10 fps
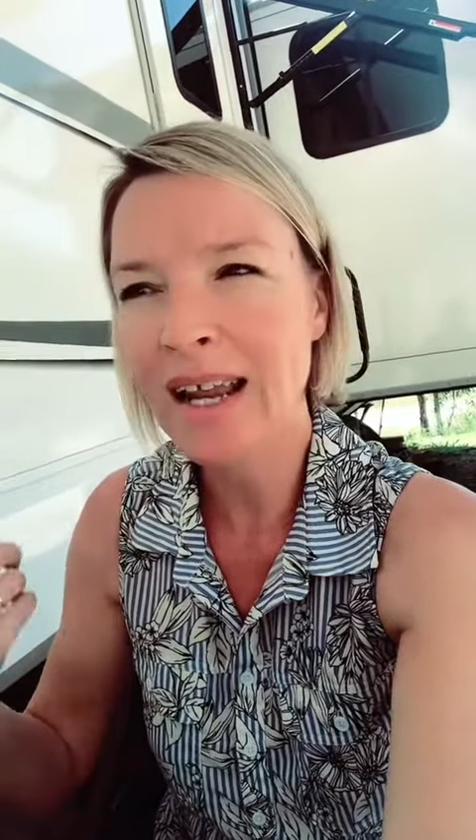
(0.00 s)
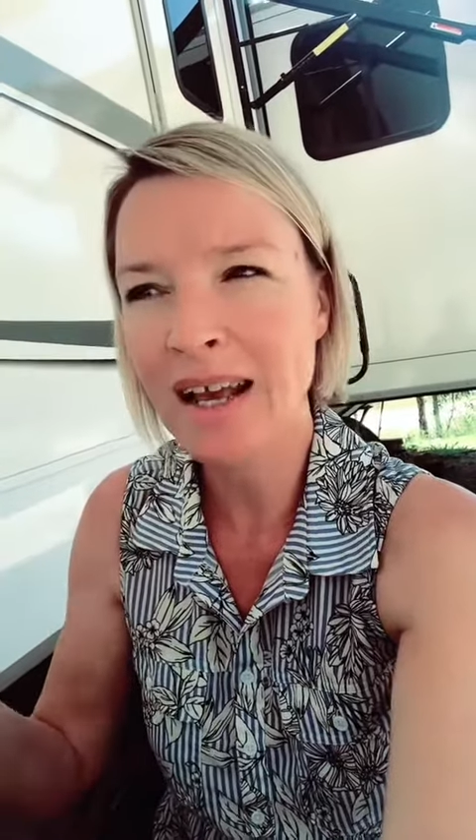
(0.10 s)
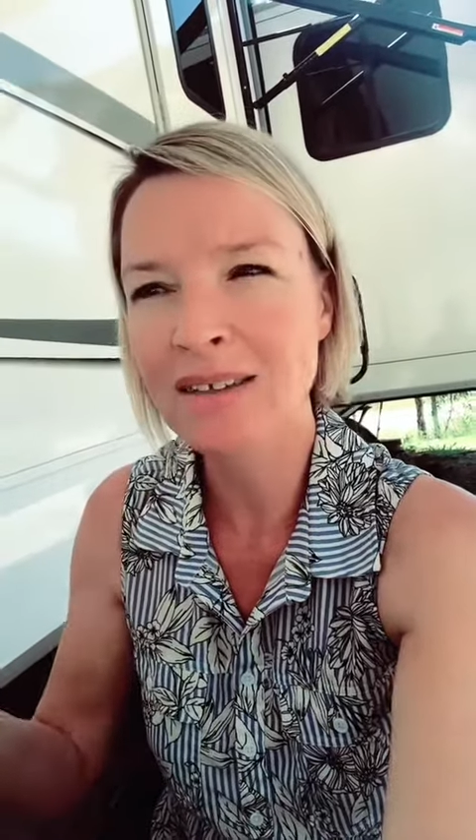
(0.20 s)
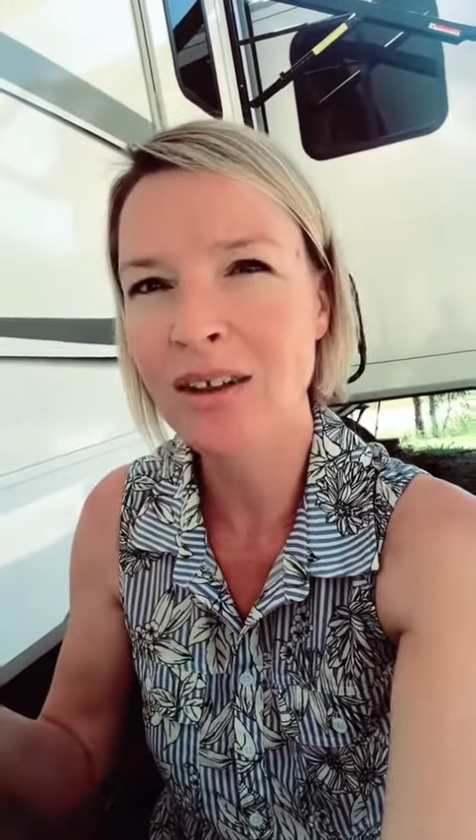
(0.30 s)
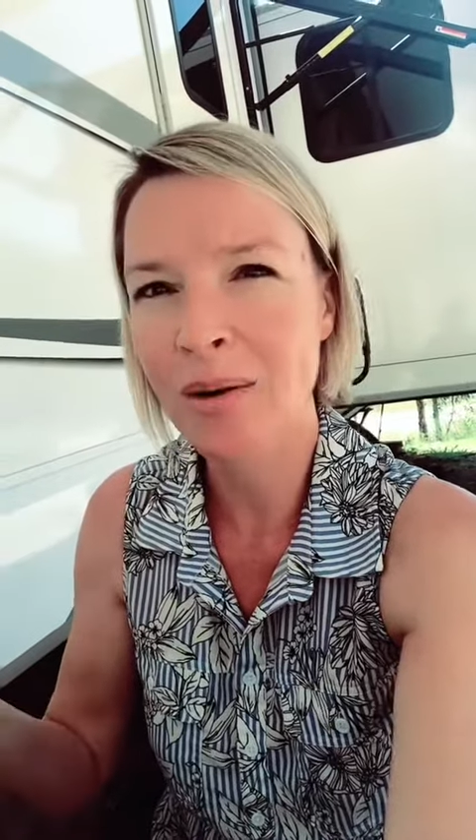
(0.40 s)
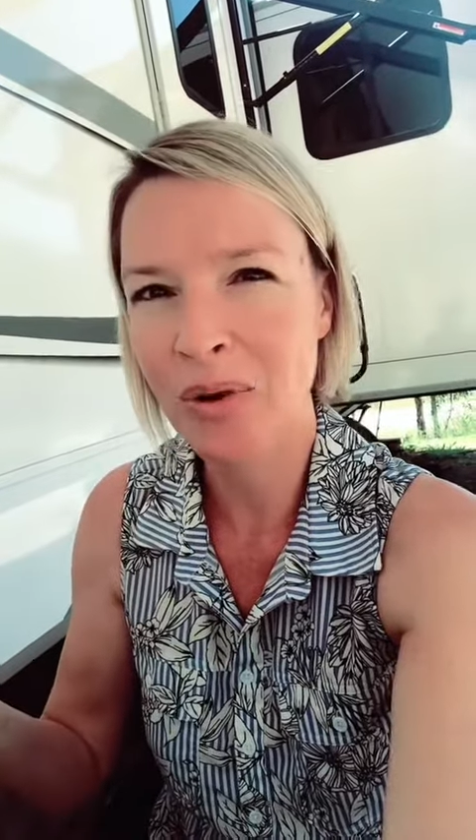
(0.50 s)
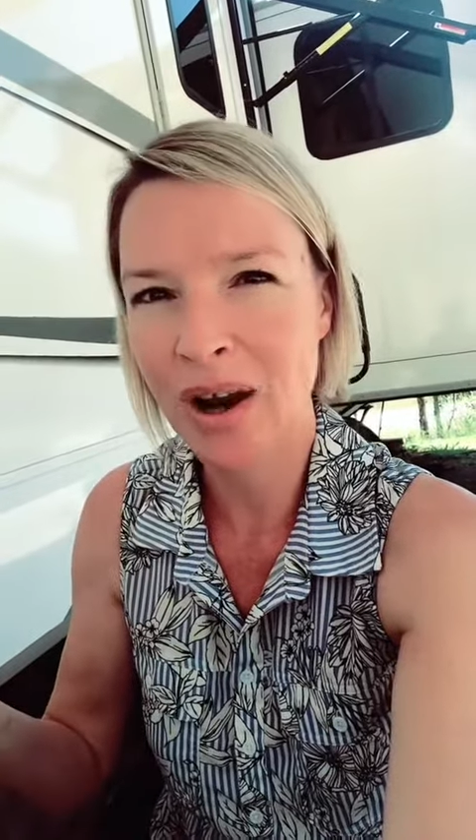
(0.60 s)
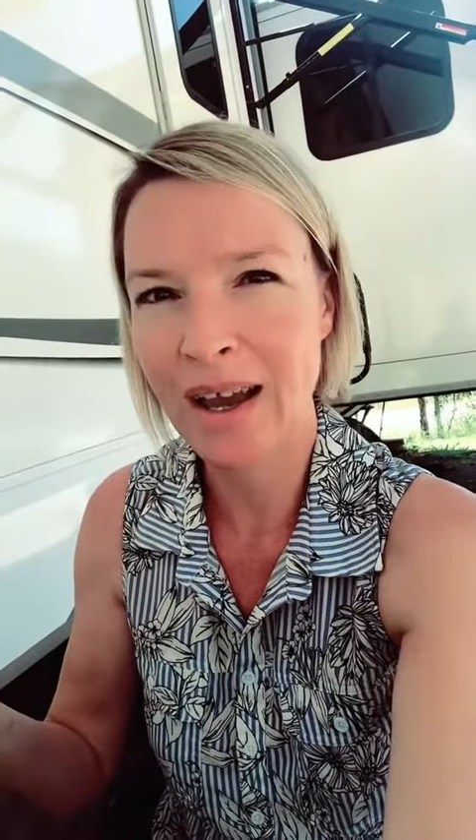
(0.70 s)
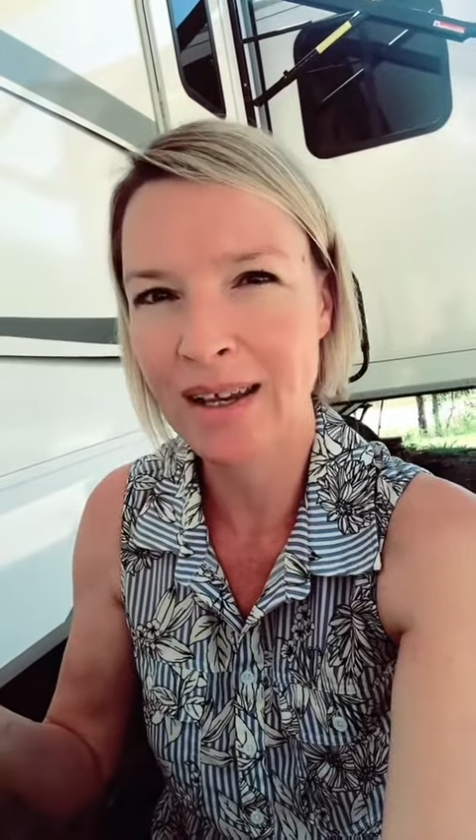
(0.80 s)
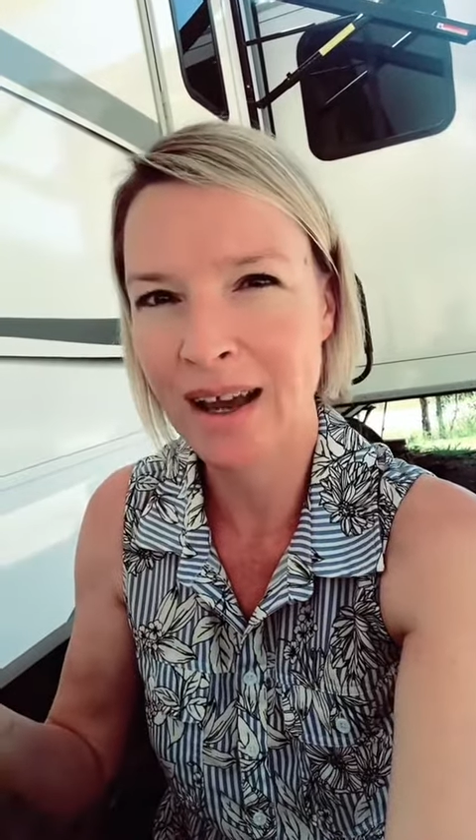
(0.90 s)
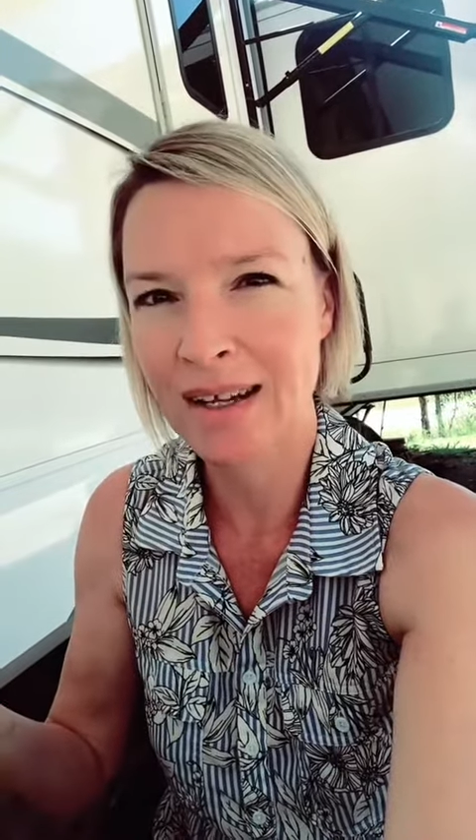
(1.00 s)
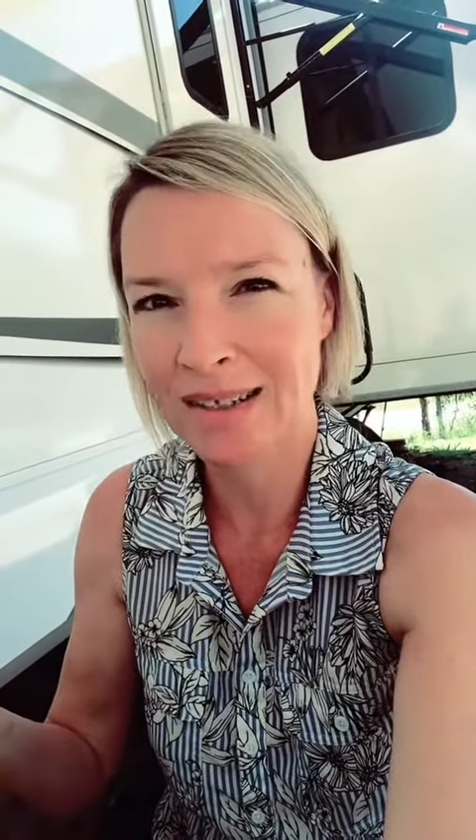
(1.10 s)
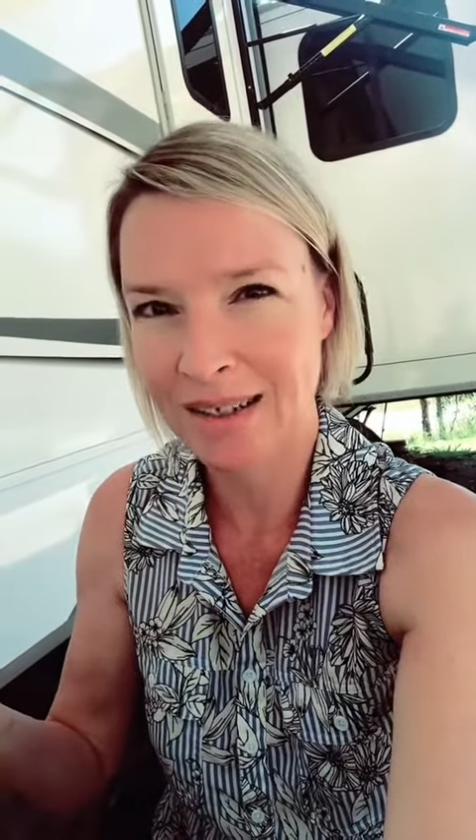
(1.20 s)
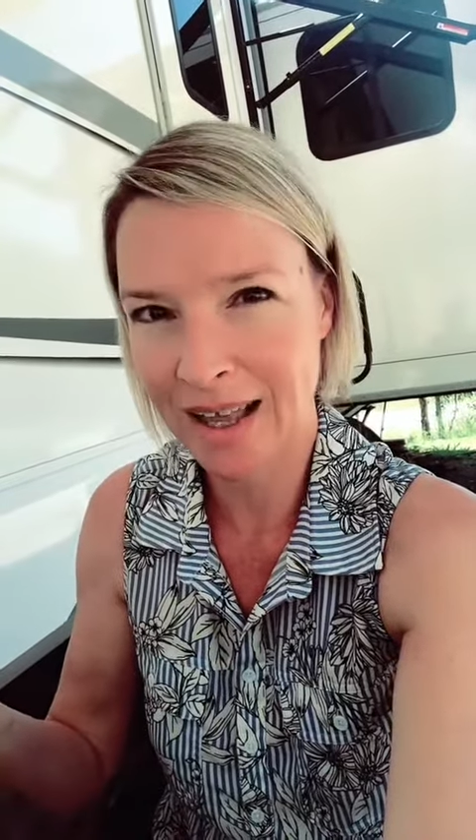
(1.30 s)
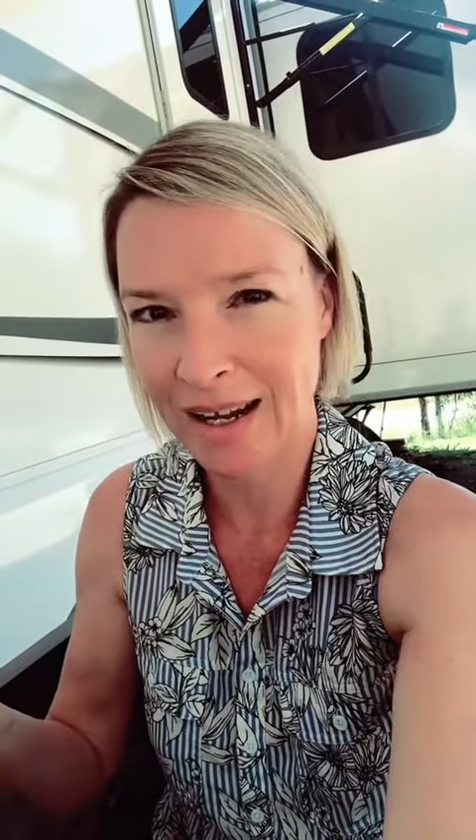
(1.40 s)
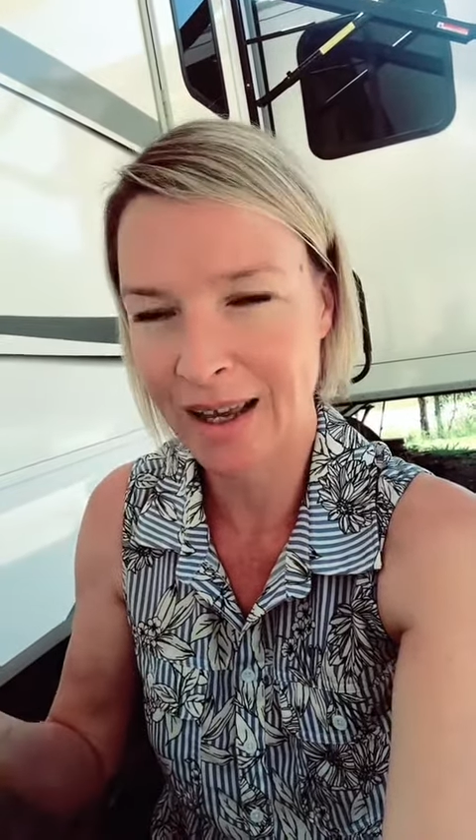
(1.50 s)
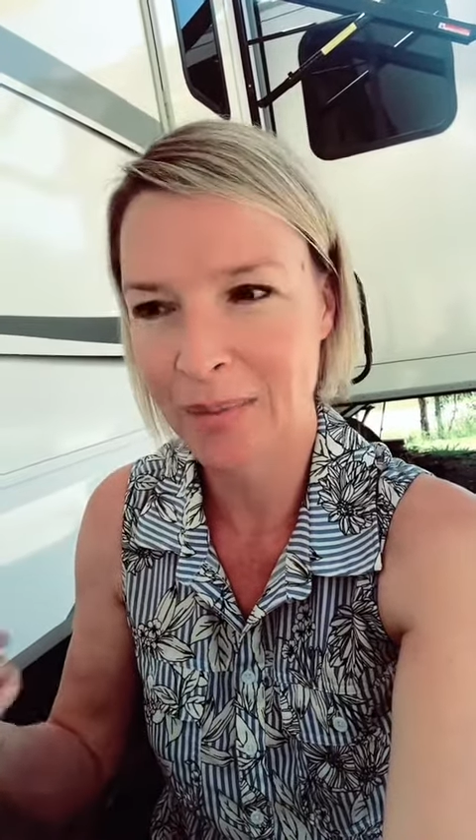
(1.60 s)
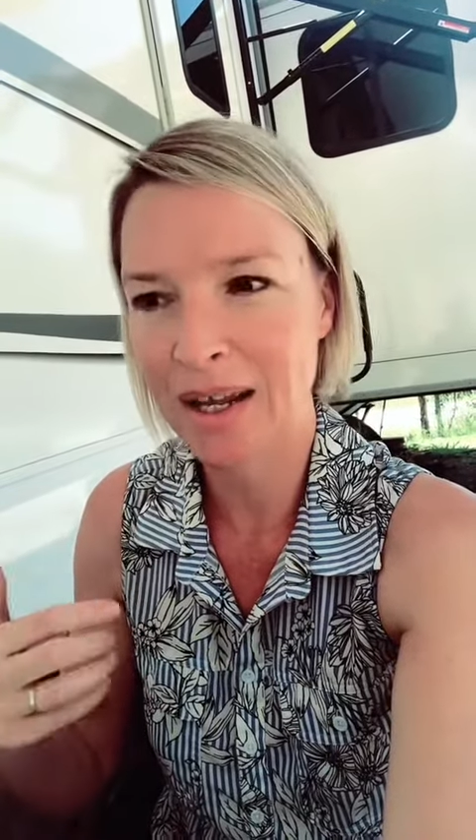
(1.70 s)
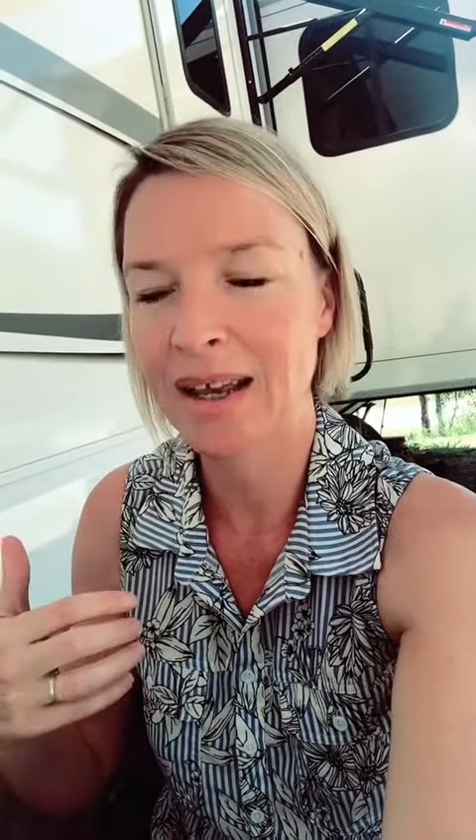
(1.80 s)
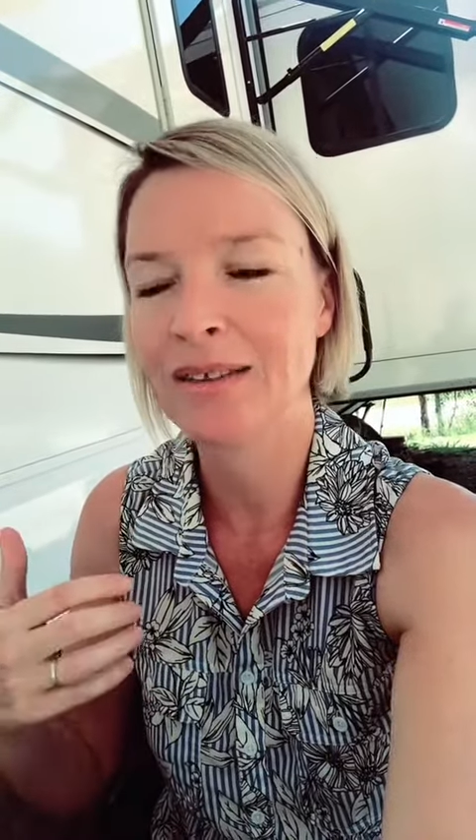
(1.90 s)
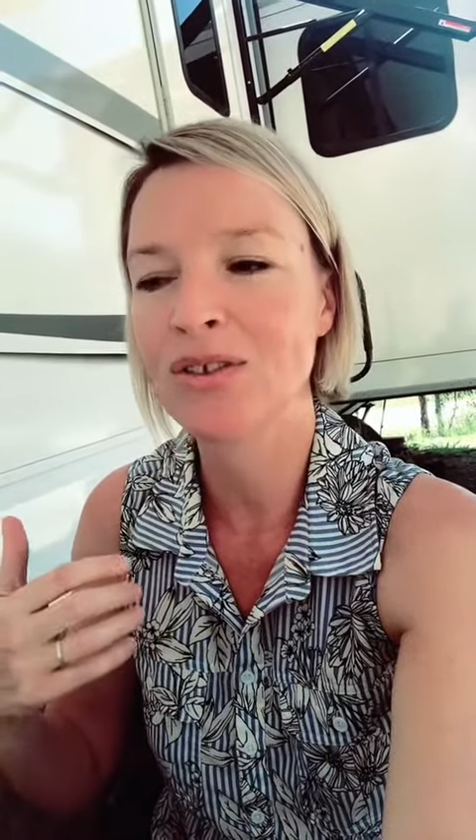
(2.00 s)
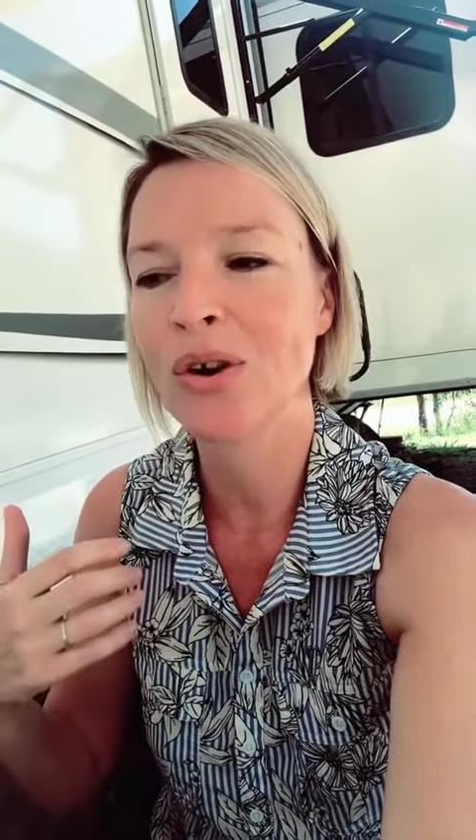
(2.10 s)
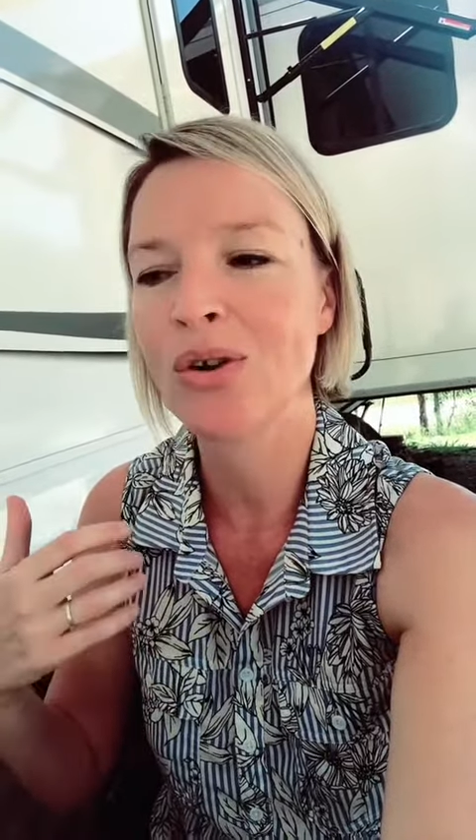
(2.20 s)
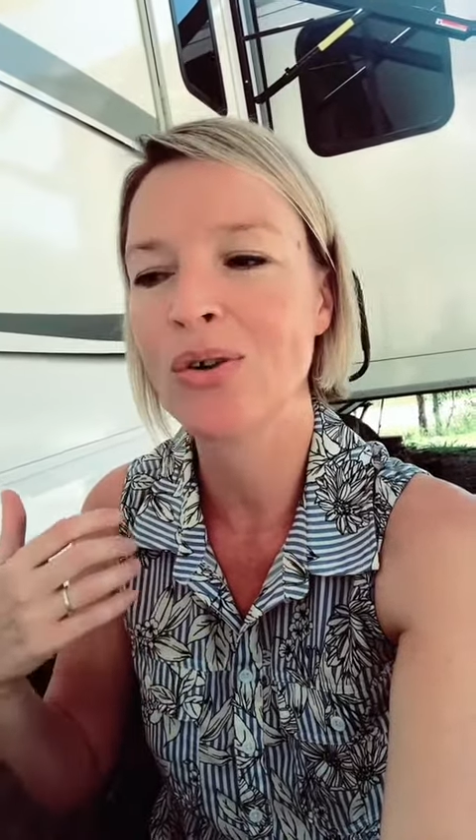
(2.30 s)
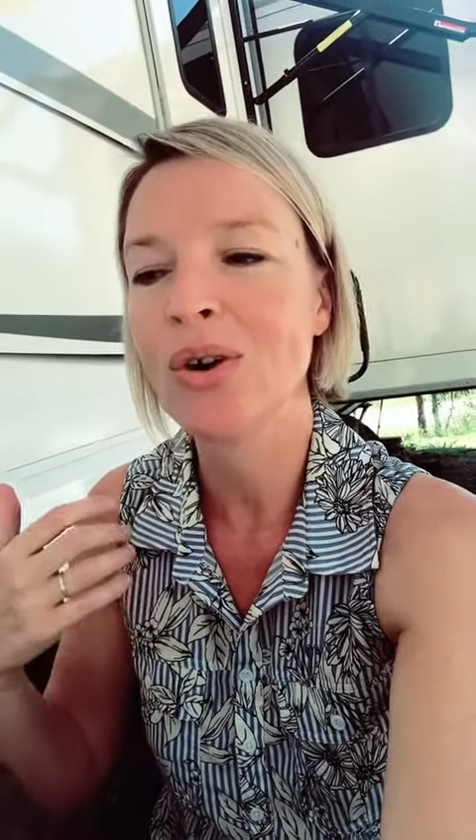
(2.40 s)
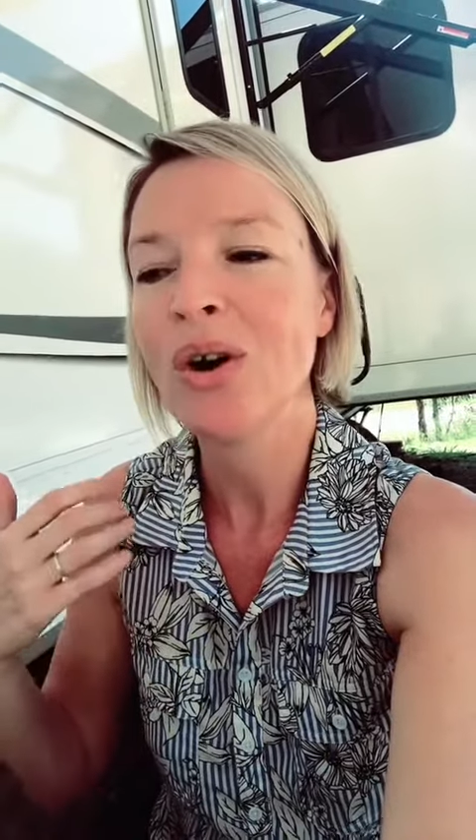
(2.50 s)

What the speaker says: has a lot more iodine and selenium in it. So